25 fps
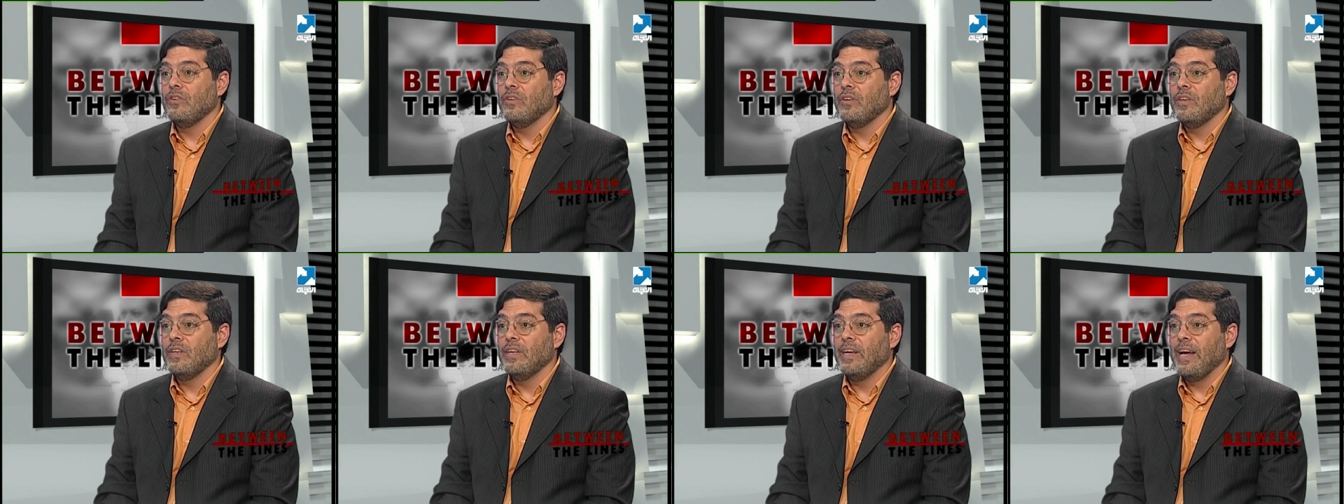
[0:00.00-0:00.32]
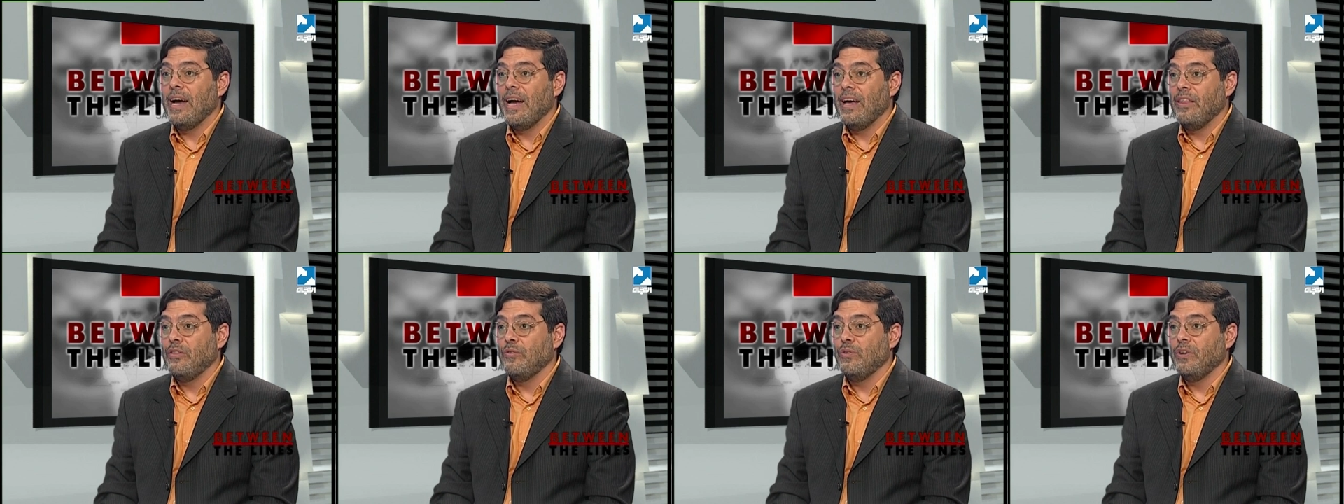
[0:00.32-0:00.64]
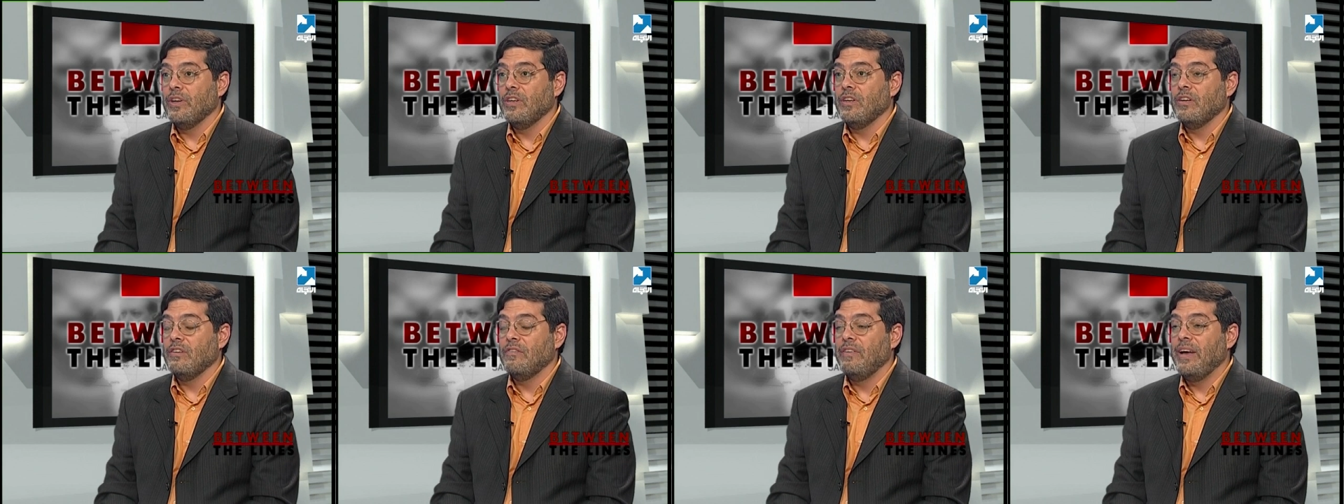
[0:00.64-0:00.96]
gathering
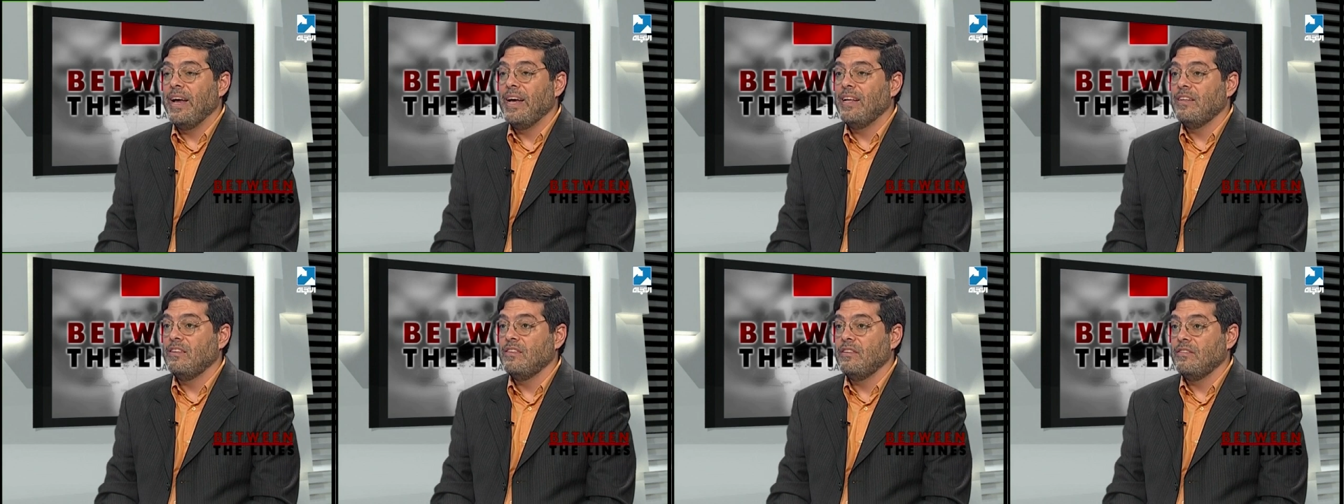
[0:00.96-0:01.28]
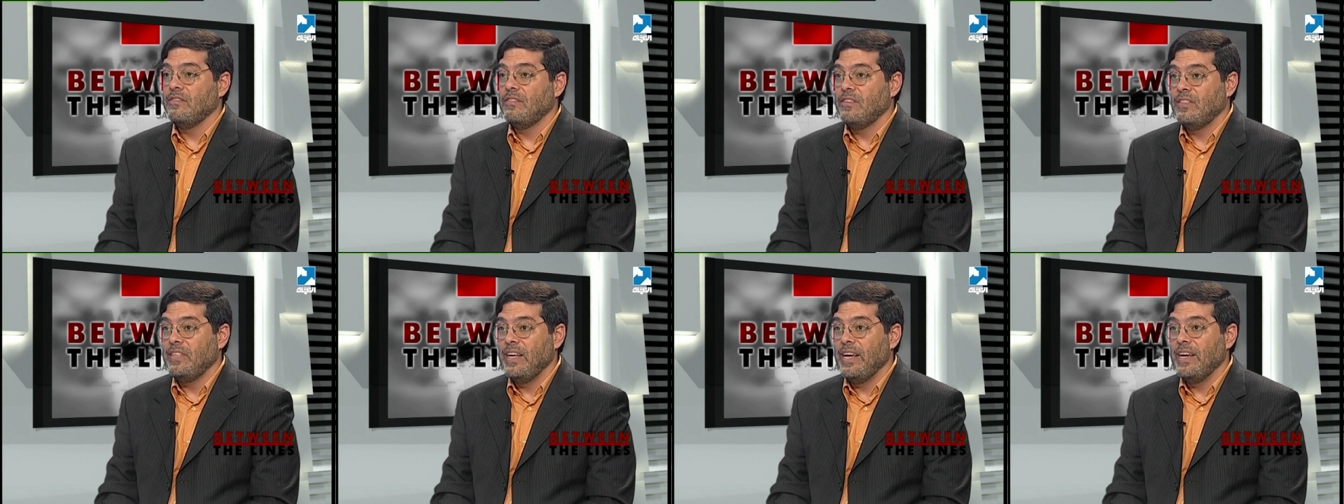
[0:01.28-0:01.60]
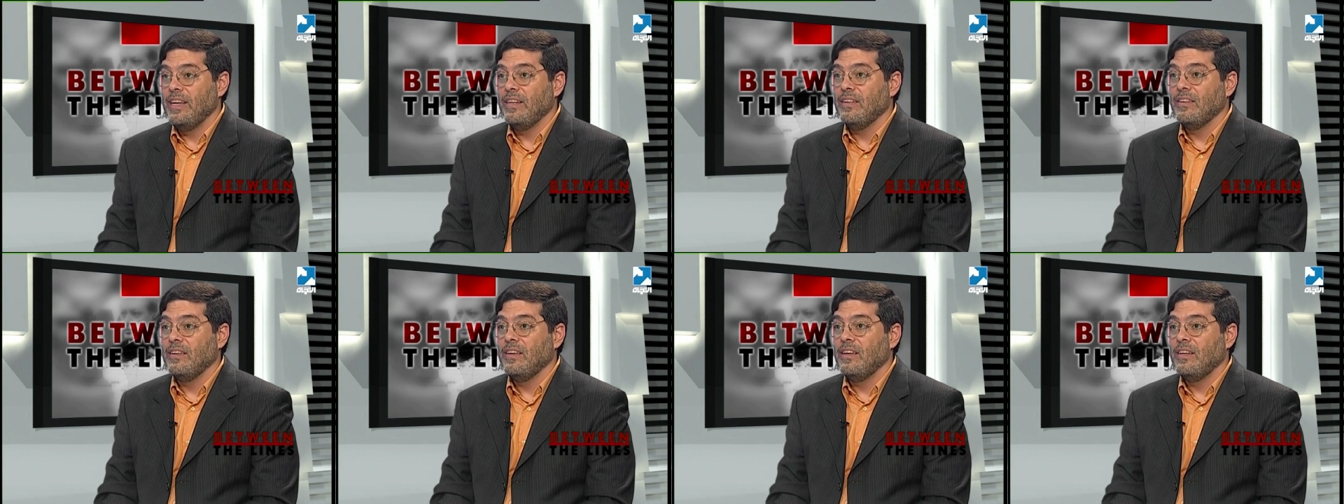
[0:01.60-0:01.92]
of heads of
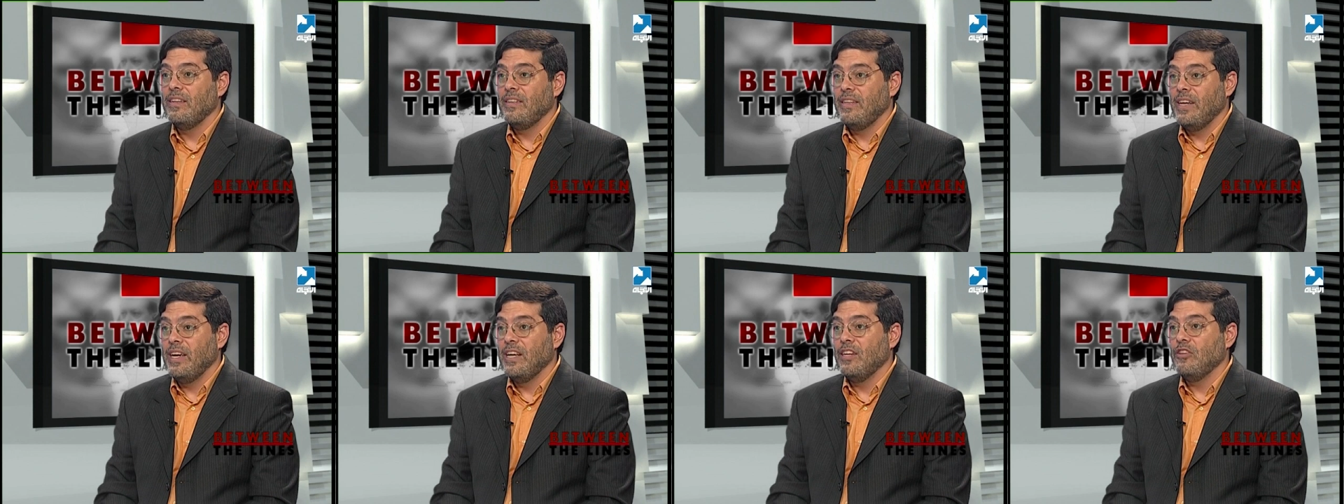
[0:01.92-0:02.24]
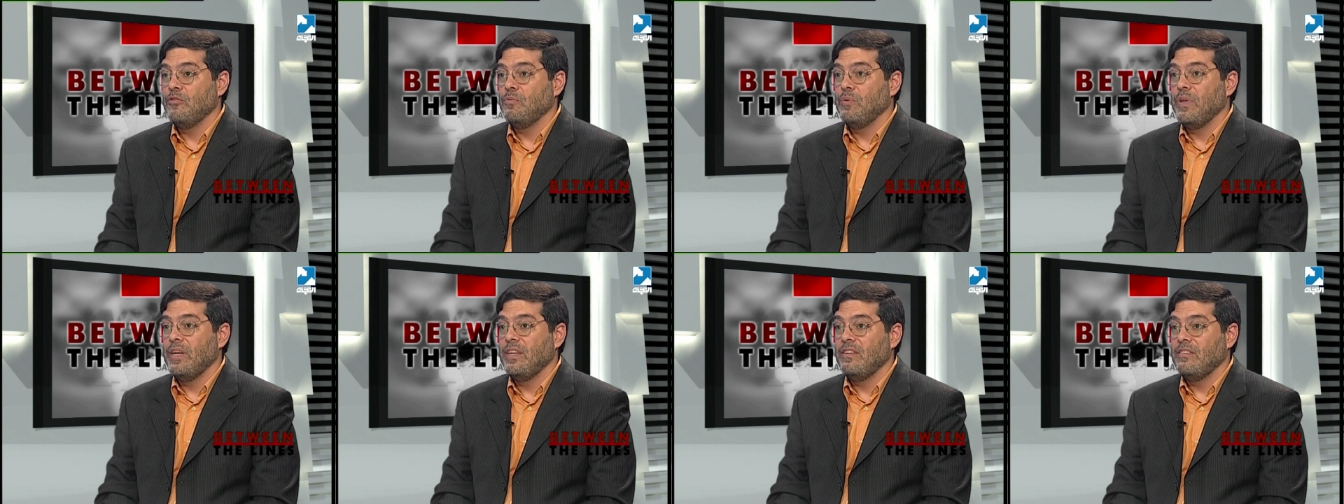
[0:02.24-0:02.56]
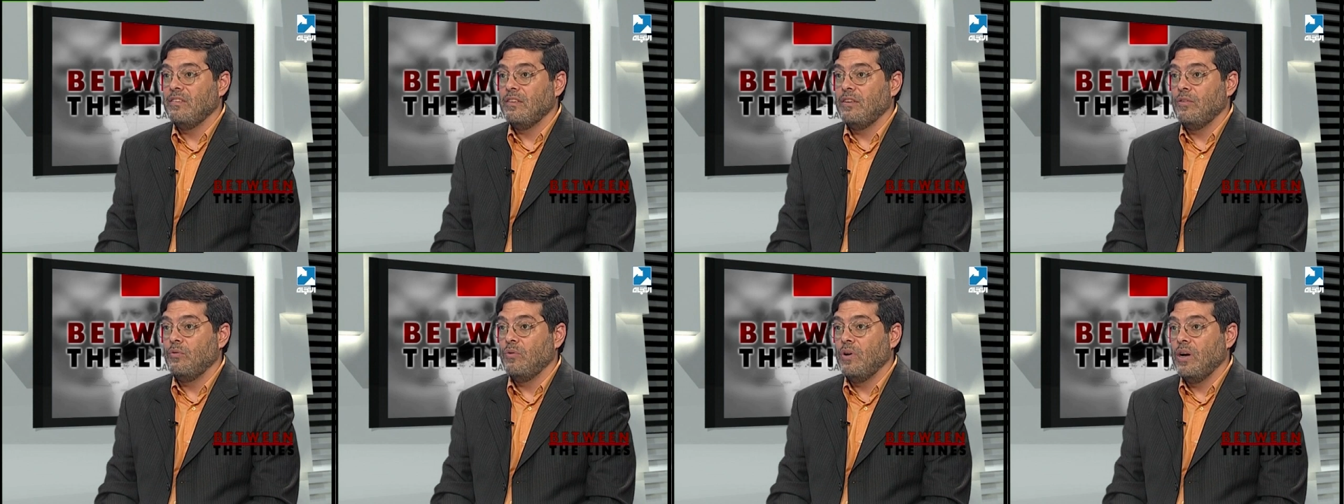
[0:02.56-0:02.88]
state takes place in
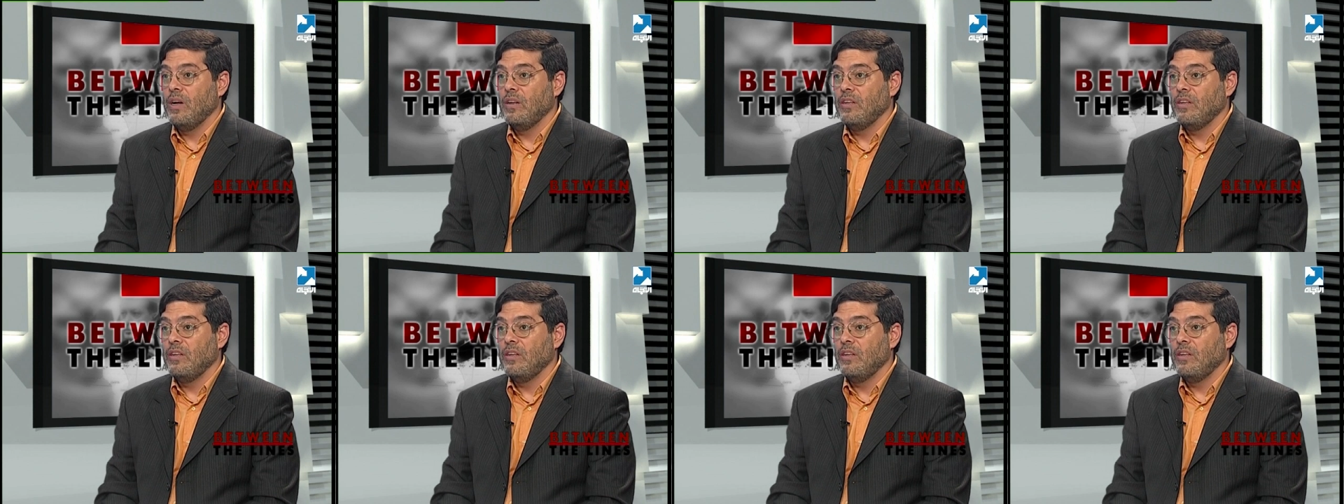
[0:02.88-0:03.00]
Iran,